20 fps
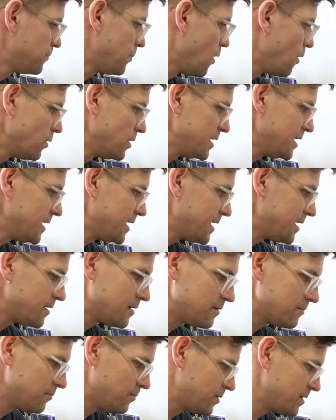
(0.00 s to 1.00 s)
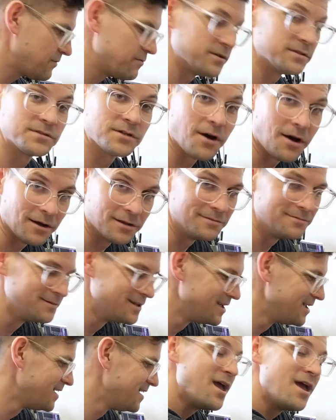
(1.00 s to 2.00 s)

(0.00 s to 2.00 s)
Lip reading: pulley gear, whatever it's called,